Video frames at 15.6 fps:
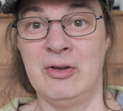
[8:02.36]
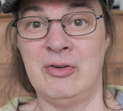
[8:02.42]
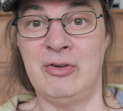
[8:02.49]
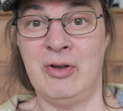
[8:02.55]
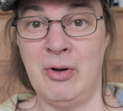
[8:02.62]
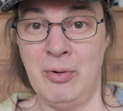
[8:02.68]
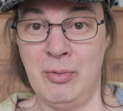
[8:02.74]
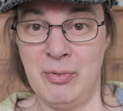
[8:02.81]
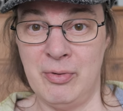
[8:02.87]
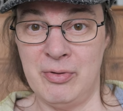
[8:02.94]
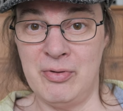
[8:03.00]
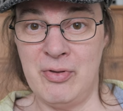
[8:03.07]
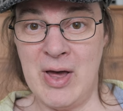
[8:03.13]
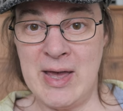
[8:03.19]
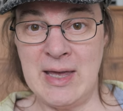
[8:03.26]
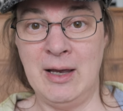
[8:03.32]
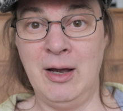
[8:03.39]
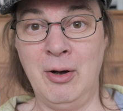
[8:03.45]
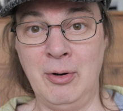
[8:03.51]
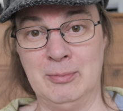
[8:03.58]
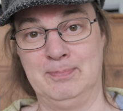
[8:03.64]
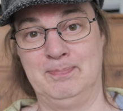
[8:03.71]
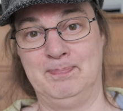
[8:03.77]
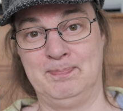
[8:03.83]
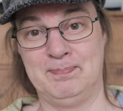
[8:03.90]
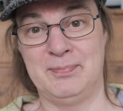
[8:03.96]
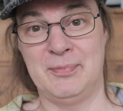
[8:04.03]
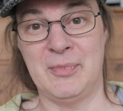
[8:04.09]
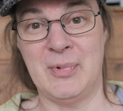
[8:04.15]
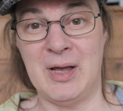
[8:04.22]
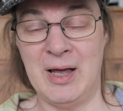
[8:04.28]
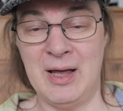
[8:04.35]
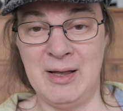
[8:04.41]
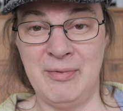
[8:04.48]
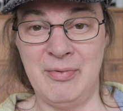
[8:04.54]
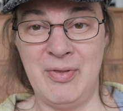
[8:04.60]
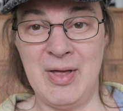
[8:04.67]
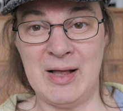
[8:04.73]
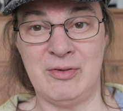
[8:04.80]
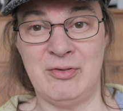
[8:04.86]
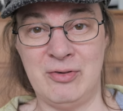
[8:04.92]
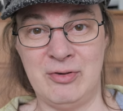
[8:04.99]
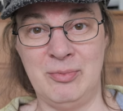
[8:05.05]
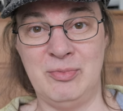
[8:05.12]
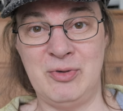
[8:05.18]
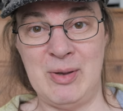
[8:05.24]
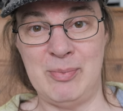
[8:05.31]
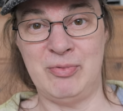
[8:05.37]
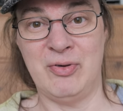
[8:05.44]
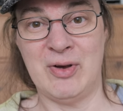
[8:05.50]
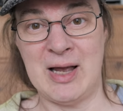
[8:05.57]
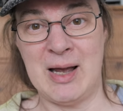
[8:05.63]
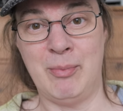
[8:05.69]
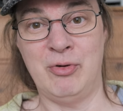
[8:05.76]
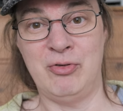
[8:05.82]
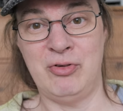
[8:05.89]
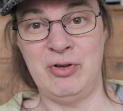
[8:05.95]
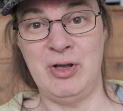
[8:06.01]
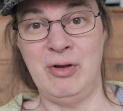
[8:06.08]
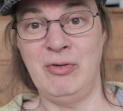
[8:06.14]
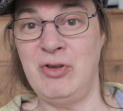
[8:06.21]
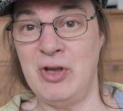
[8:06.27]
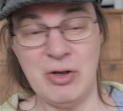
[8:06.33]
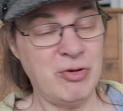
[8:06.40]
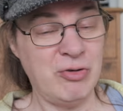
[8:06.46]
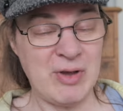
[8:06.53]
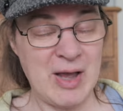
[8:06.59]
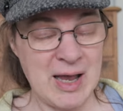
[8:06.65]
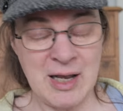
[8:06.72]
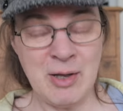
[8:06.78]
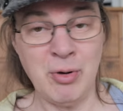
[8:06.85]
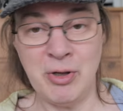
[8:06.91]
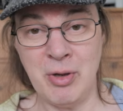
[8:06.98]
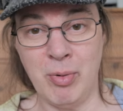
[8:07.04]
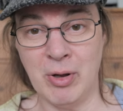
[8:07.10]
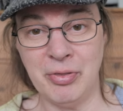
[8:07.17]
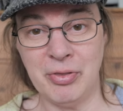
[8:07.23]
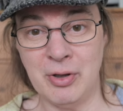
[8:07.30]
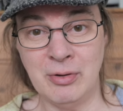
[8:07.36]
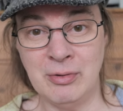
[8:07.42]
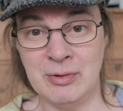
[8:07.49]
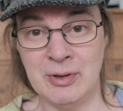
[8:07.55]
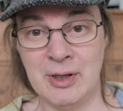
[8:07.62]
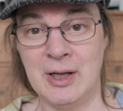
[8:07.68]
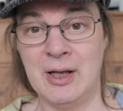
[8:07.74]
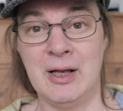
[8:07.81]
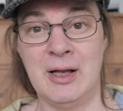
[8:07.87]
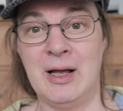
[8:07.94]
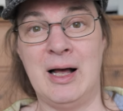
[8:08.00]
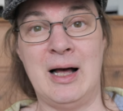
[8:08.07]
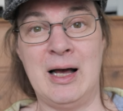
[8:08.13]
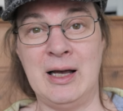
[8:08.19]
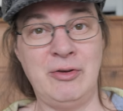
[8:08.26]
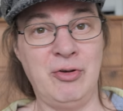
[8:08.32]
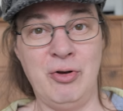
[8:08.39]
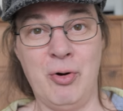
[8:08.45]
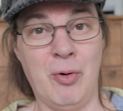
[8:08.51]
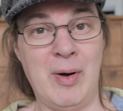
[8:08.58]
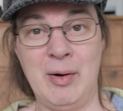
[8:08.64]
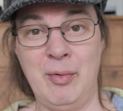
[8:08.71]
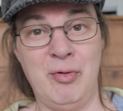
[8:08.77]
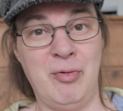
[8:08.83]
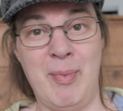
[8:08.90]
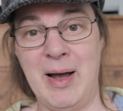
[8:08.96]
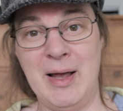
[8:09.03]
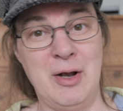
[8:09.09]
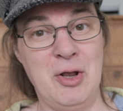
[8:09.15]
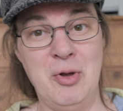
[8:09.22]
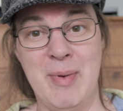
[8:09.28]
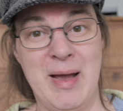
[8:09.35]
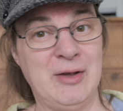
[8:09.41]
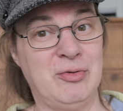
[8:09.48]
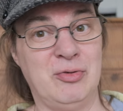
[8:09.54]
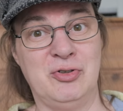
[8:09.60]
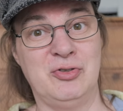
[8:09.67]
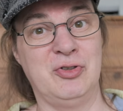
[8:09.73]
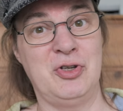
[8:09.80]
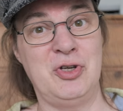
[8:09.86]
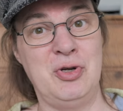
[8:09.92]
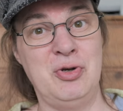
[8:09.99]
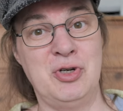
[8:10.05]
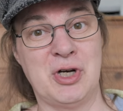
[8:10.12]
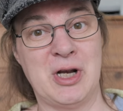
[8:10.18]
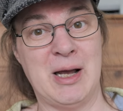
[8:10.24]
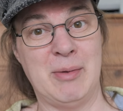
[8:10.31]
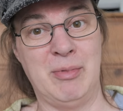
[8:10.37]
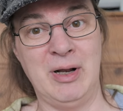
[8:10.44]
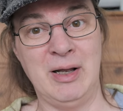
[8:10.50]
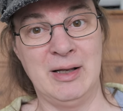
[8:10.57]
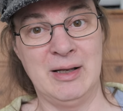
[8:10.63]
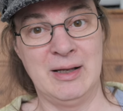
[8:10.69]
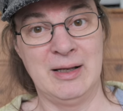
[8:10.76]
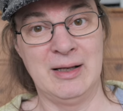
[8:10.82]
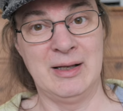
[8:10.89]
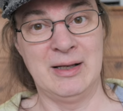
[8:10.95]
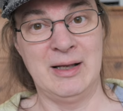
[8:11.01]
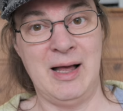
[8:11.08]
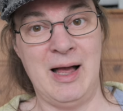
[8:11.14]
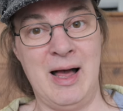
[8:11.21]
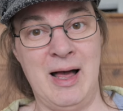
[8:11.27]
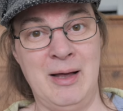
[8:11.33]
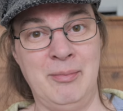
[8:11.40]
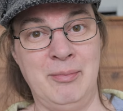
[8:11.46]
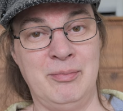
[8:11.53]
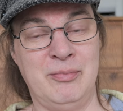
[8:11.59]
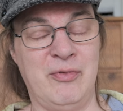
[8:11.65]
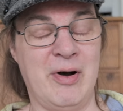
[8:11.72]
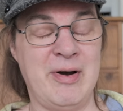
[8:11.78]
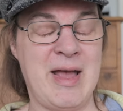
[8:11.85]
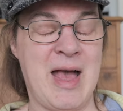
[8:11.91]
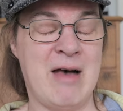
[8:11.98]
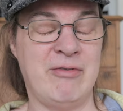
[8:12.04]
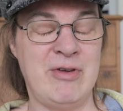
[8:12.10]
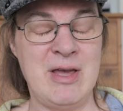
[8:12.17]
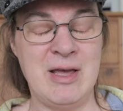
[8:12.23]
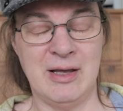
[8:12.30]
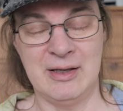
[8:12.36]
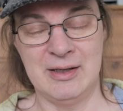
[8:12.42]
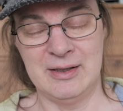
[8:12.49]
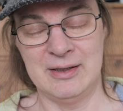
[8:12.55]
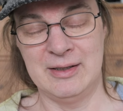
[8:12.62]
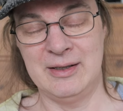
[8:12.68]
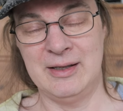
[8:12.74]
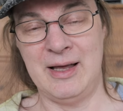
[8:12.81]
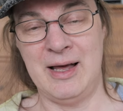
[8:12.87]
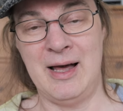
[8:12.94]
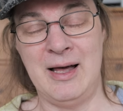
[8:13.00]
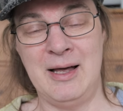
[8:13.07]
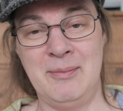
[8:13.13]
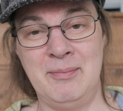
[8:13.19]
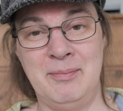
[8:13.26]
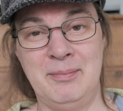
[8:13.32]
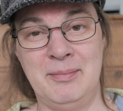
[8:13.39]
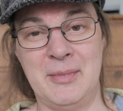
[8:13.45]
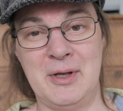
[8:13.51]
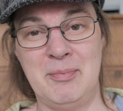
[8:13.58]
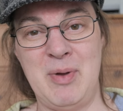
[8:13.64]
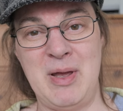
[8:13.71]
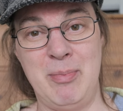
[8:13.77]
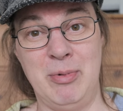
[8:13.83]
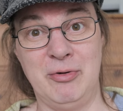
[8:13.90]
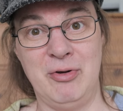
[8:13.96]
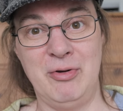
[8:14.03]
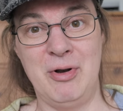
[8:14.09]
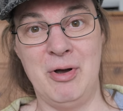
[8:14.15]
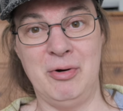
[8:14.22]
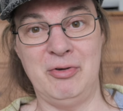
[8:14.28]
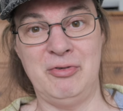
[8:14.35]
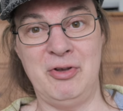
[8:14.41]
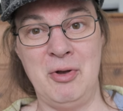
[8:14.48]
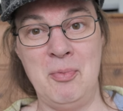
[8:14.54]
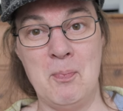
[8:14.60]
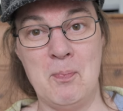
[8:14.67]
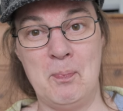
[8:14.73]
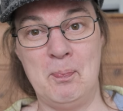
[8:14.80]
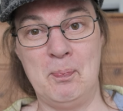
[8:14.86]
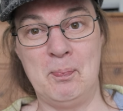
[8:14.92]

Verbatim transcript: So there you go. Um, that's some tips for cameras to use. You can use any one you want though. I do go out with my Lumix, which is a huge camera, um, very heavy, um, and people do notice you.